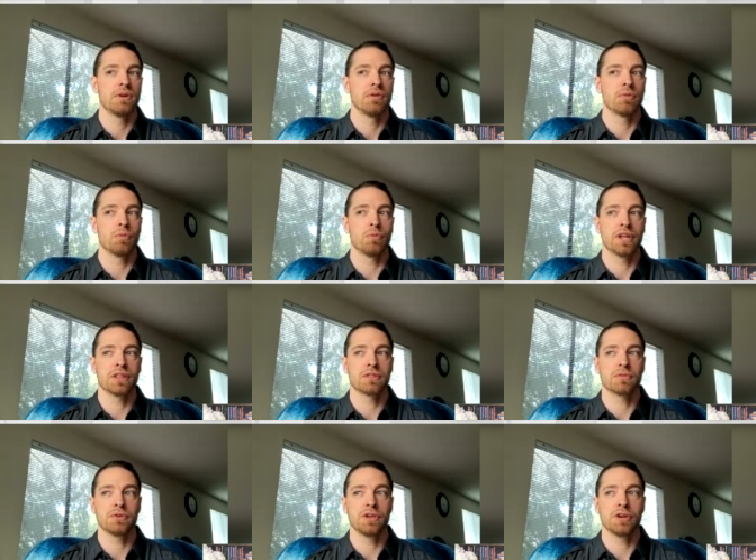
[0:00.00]
with
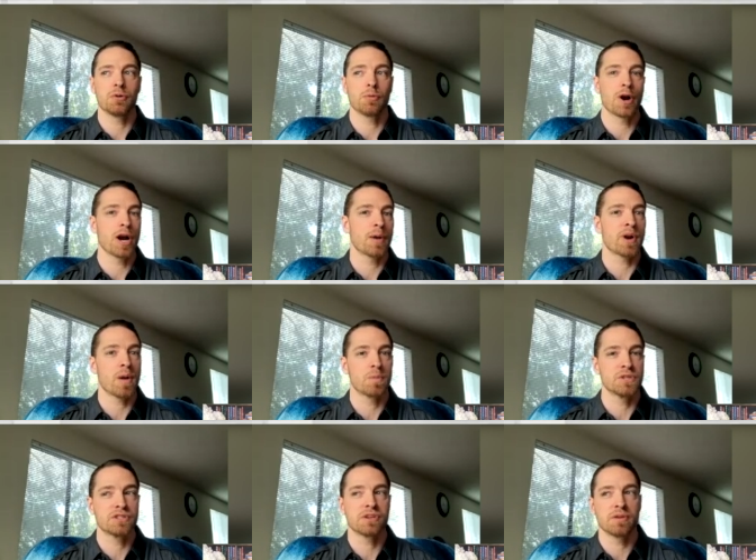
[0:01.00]
you know where i
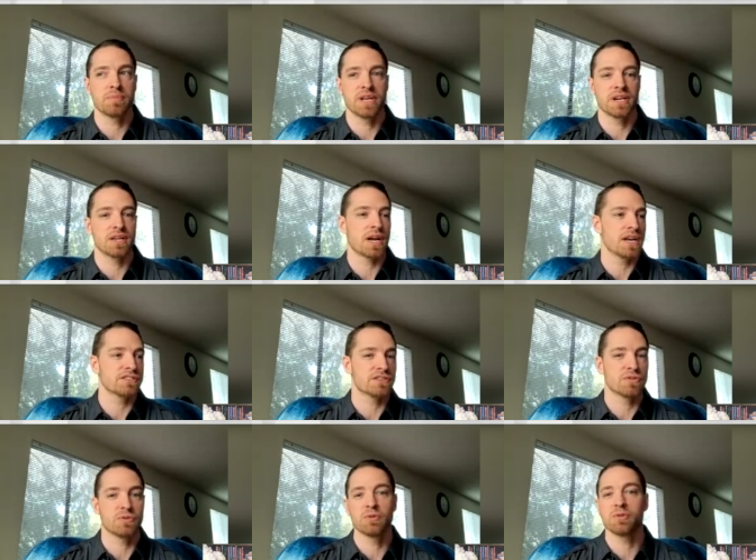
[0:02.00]
probably should have been in high
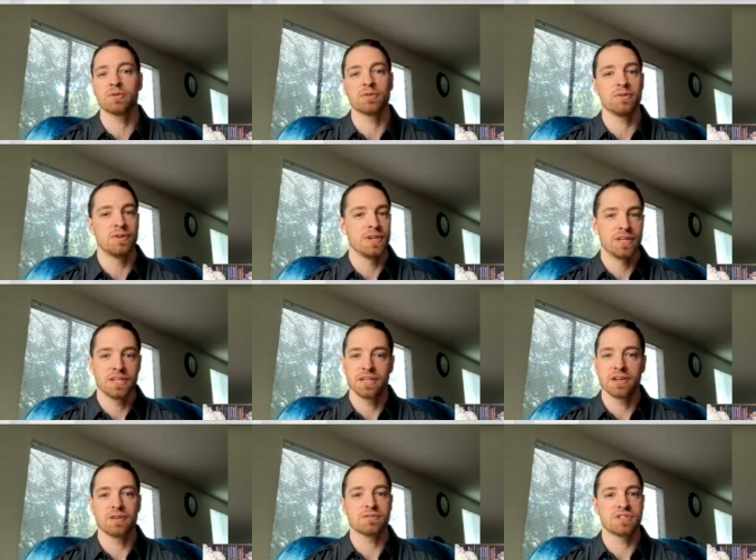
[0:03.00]
school
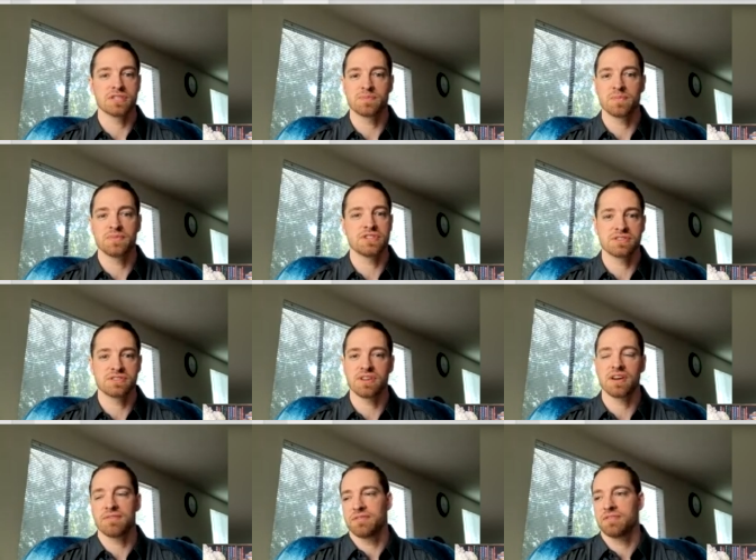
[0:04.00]
you know just just
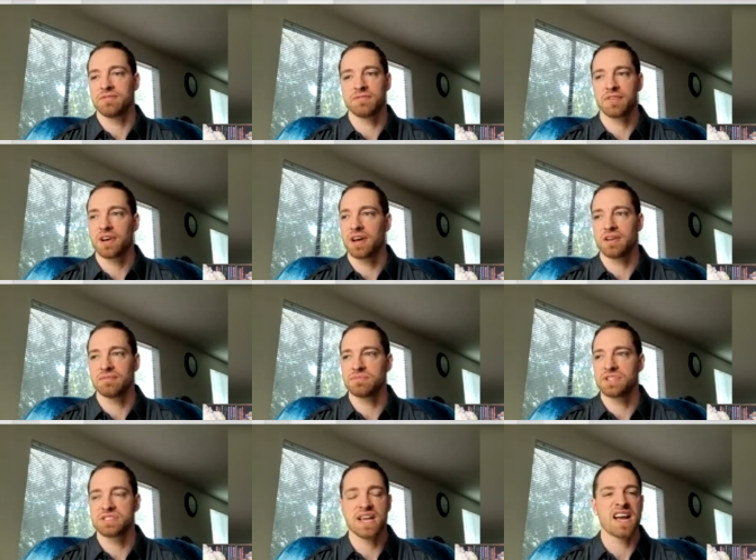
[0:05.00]
off of uh,
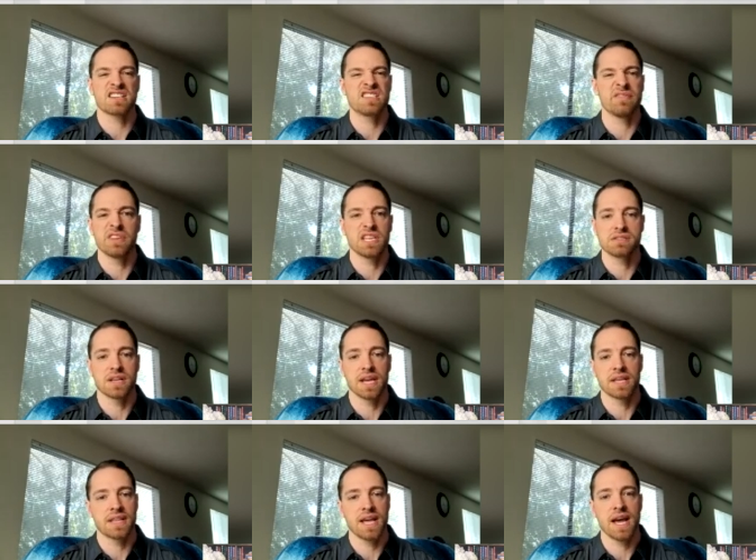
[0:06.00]
just activities
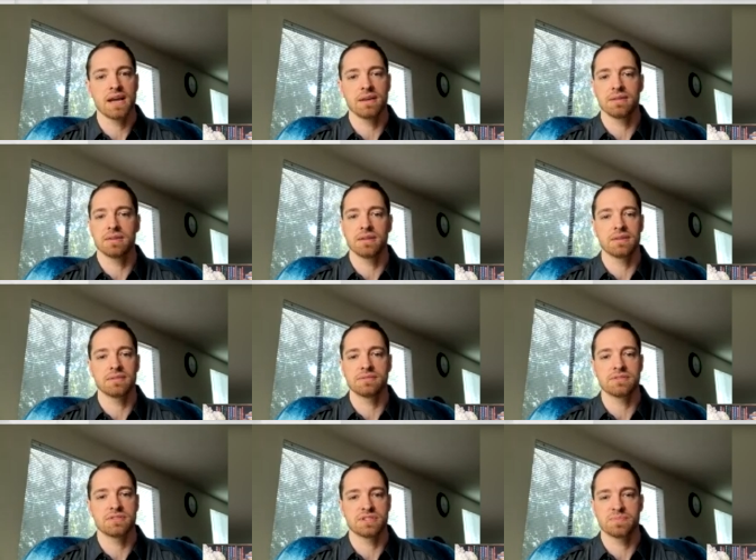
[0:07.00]
like that uh,
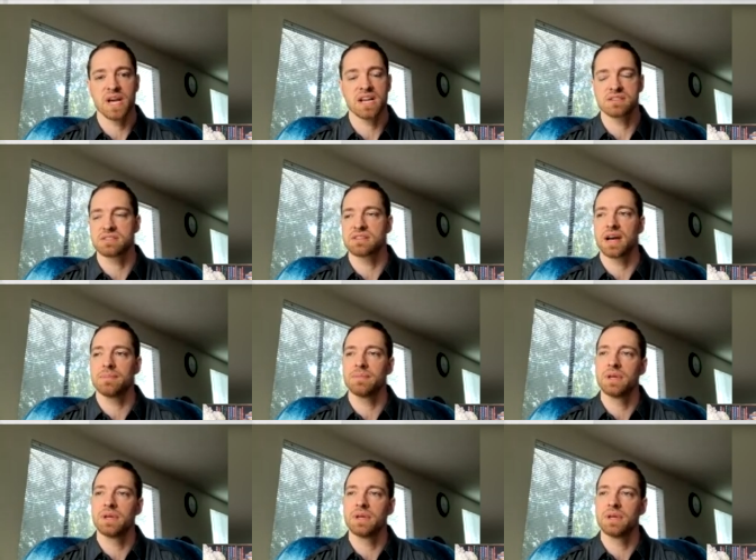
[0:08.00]
just passing time